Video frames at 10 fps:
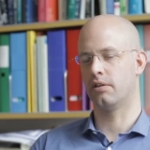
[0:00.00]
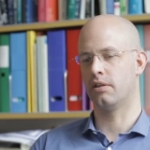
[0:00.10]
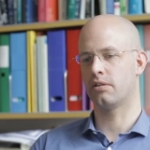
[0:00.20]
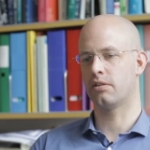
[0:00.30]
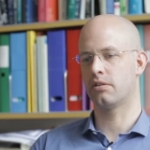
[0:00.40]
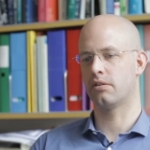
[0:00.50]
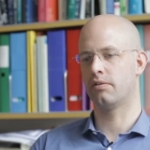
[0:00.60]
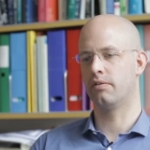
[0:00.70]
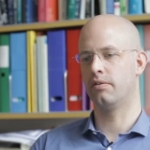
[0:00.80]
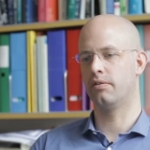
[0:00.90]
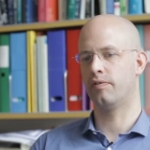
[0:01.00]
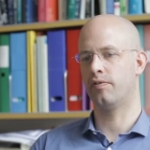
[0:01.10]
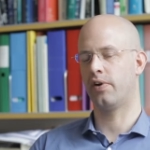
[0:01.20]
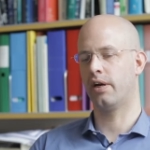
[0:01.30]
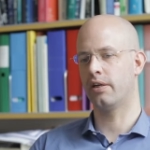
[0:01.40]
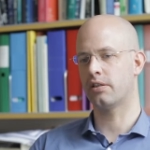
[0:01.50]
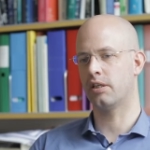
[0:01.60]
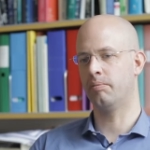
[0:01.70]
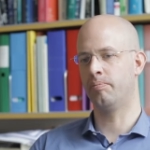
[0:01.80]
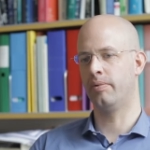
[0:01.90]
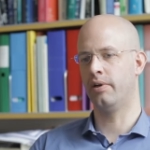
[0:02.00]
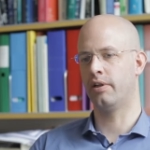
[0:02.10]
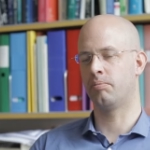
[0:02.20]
is fairly simple.